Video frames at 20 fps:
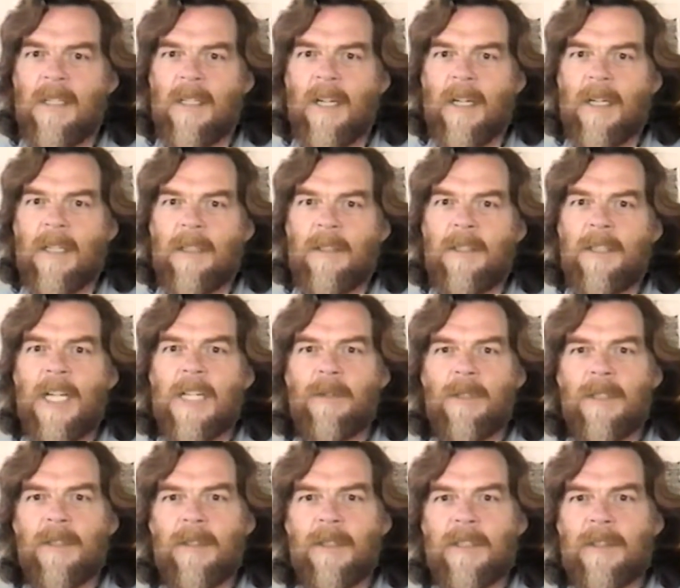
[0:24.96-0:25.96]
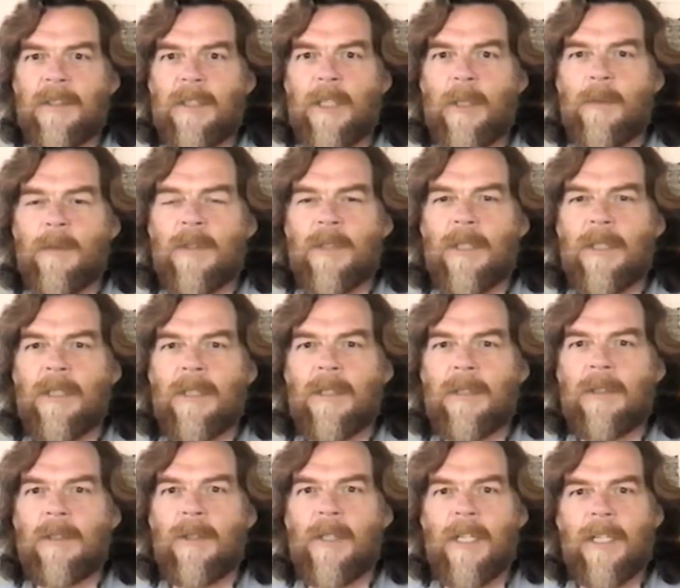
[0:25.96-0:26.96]
Uh, never seems
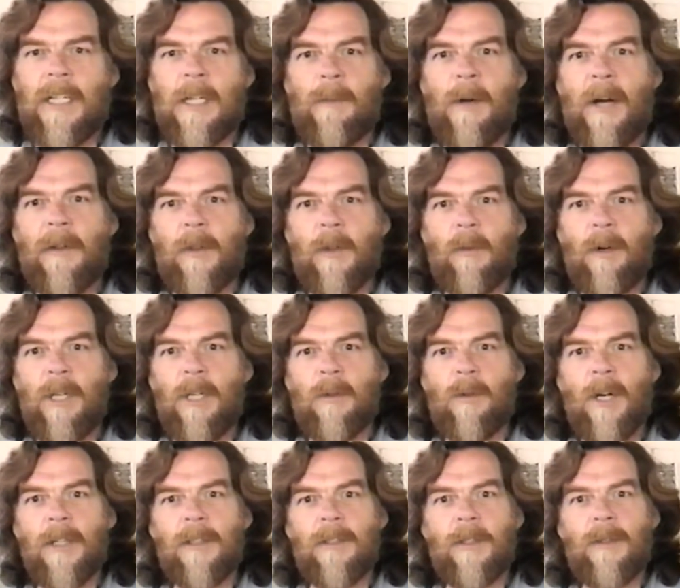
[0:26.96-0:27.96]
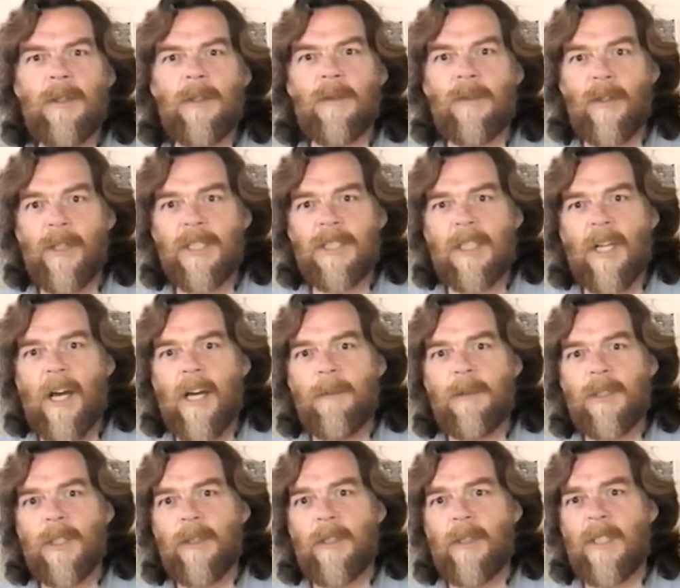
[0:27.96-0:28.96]
uh, do they come out the way you want to the first time,
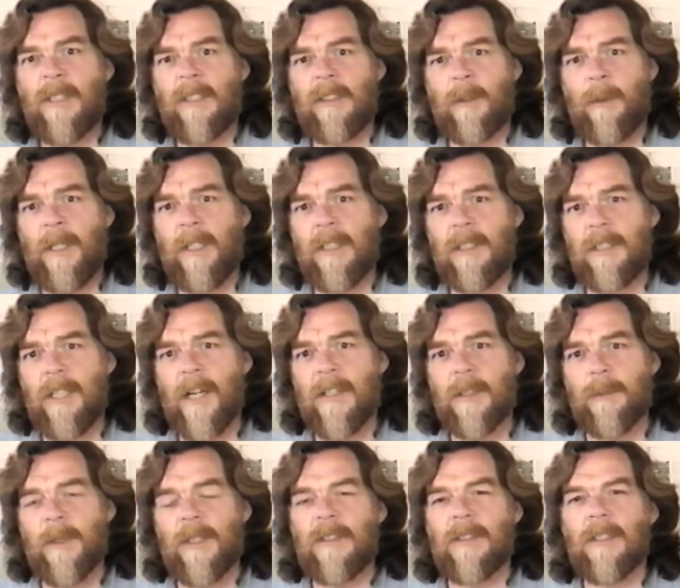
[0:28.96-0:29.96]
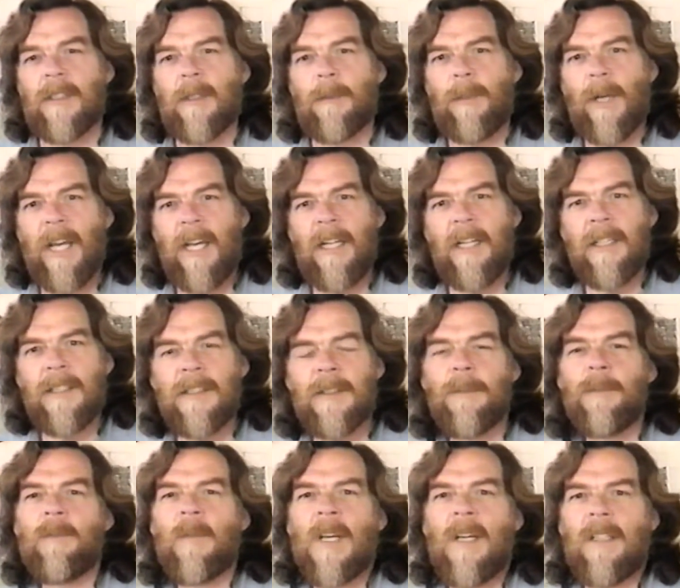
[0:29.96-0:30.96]
so you always have to make adjustments, and the
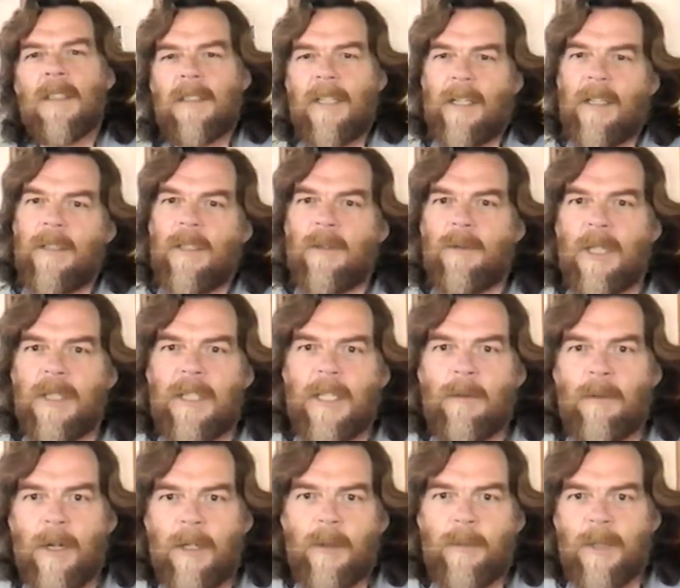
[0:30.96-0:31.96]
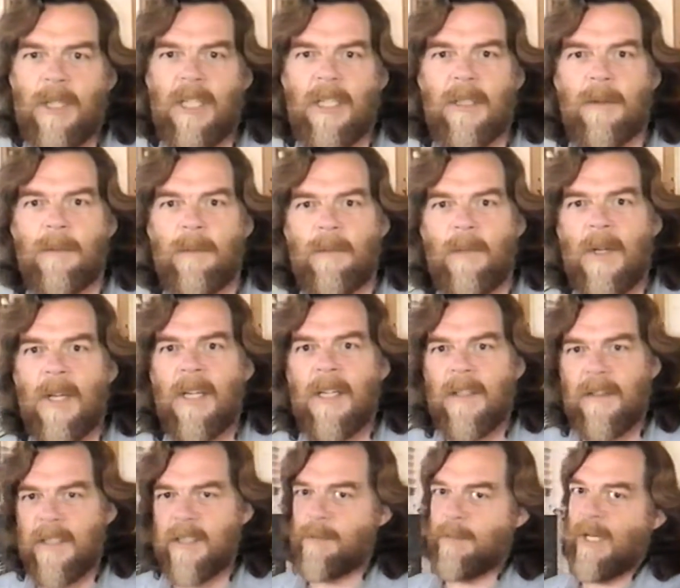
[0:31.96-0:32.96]
paintings tell you what they want to be.
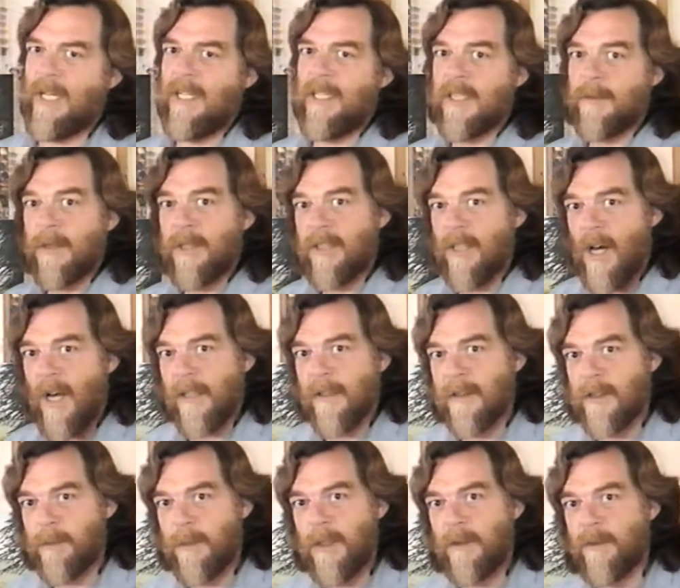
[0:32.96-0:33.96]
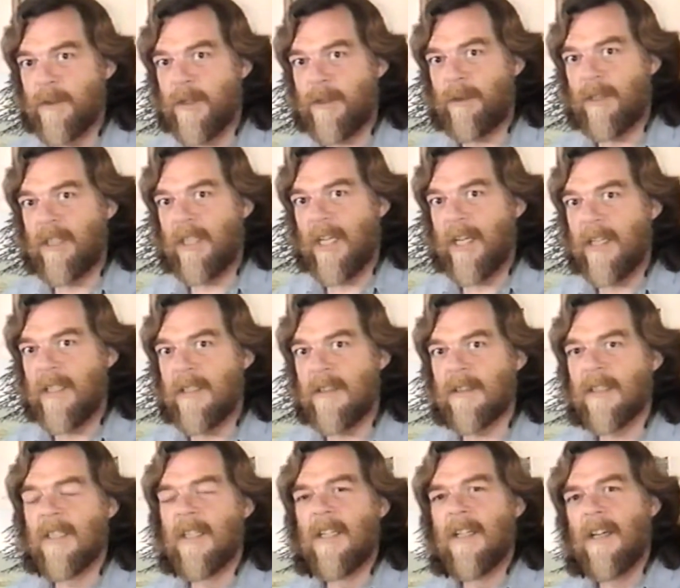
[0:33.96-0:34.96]
This painting has been talking to me for three
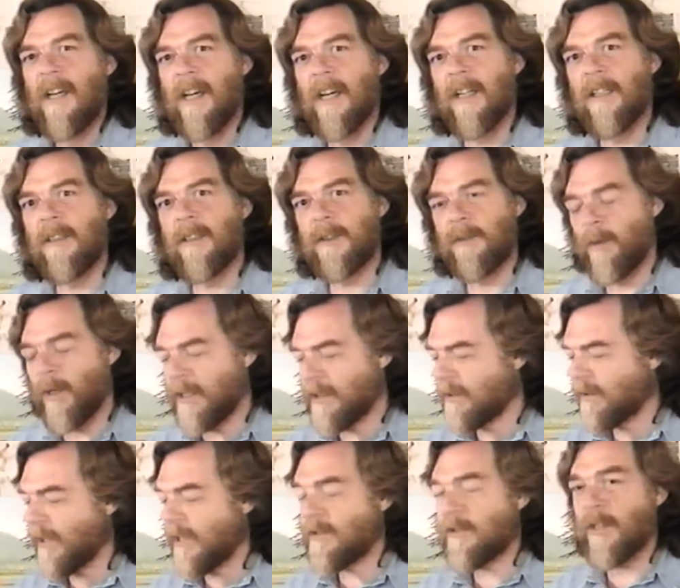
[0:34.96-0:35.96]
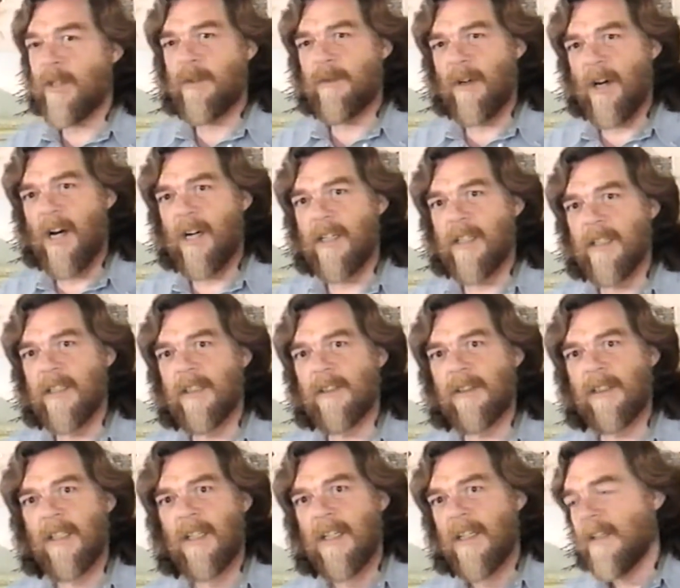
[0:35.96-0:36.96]
days, and it was said so far
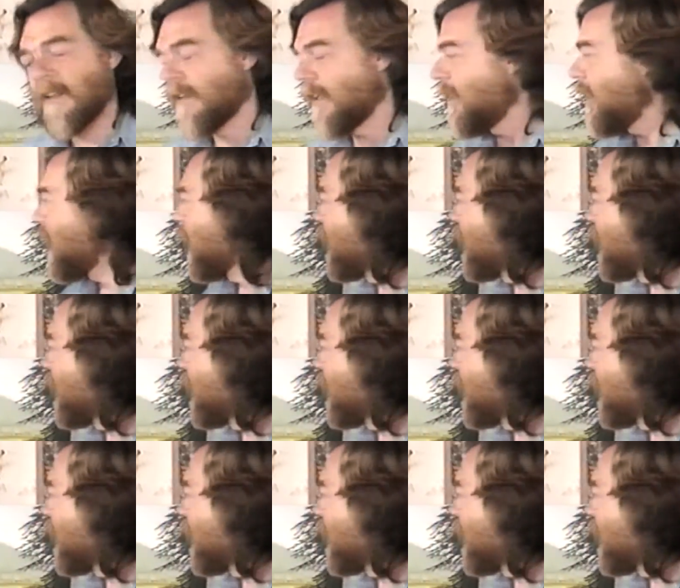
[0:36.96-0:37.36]
is that